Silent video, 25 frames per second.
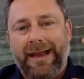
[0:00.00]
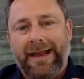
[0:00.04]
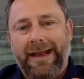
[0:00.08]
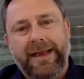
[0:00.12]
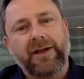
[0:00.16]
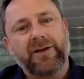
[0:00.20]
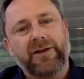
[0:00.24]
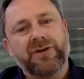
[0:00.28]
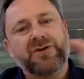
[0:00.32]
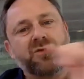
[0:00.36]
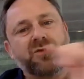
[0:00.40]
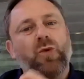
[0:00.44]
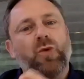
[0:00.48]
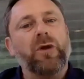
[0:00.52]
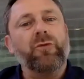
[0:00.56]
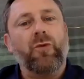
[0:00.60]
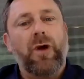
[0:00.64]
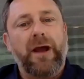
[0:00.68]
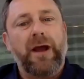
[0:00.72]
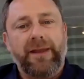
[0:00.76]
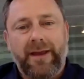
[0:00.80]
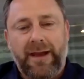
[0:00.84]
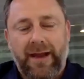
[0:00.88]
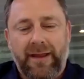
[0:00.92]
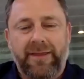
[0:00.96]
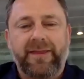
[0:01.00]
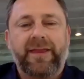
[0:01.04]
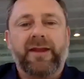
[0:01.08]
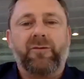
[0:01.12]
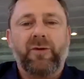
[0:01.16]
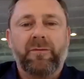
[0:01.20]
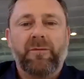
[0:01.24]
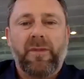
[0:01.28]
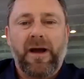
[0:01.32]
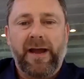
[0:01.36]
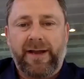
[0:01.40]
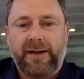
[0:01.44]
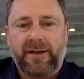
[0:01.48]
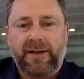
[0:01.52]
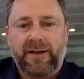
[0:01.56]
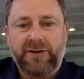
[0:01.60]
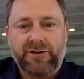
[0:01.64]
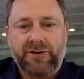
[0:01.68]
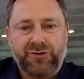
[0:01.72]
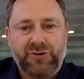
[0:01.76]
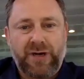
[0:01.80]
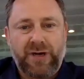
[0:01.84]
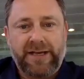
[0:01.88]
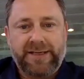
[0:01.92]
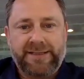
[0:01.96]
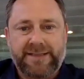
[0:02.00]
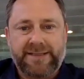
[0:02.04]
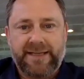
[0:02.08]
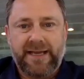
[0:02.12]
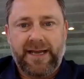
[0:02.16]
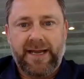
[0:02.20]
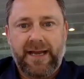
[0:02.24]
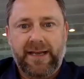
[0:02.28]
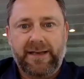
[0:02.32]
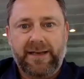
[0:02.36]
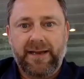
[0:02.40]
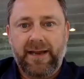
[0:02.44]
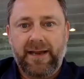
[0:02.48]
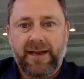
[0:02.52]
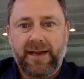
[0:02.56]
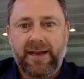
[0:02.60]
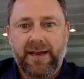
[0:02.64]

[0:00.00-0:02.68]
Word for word: and here's one way that i think we might could address that